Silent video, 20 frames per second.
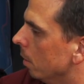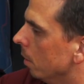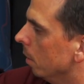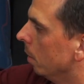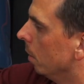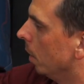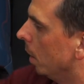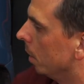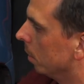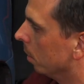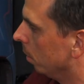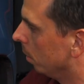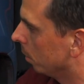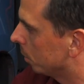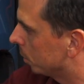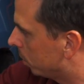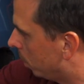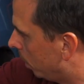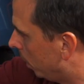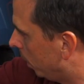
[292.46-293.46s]
and it
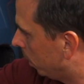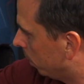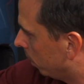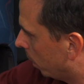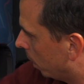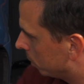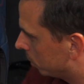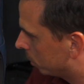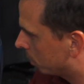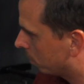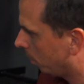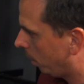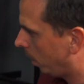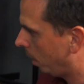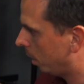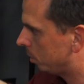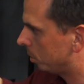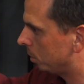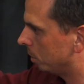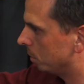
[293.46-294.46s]
looks like that
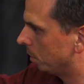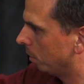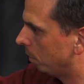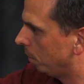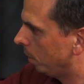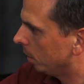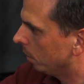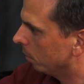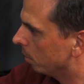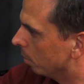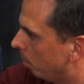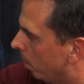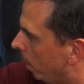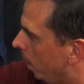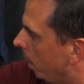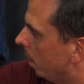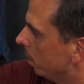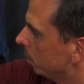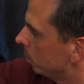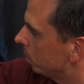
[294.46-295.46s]
scratch is a thing of the
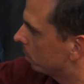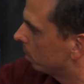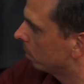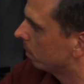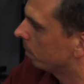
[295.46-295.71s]
past.